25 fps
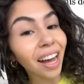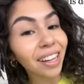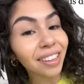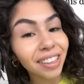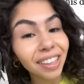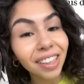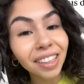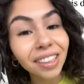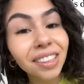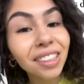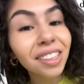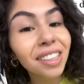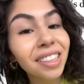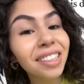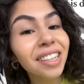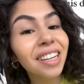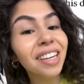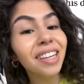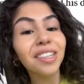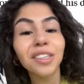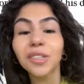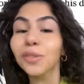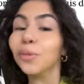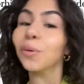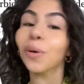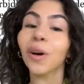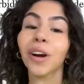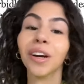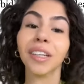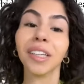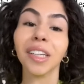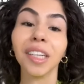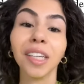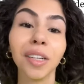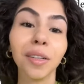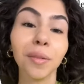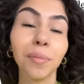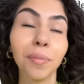the end of the day, it's
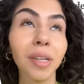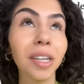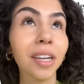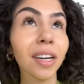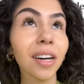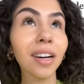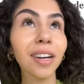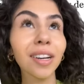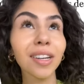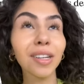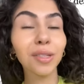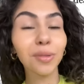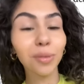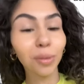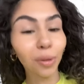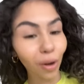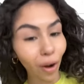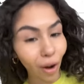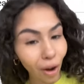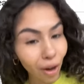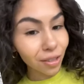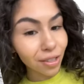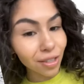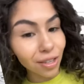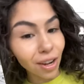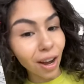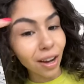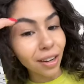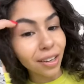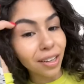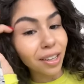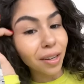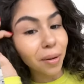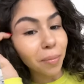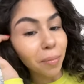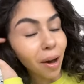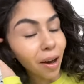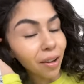working because we're all
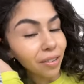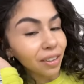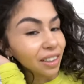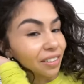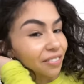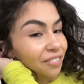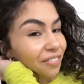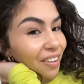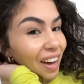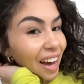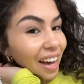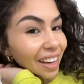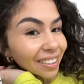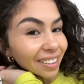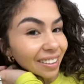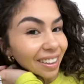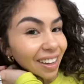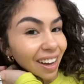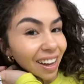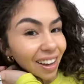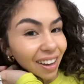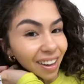talking about the fact that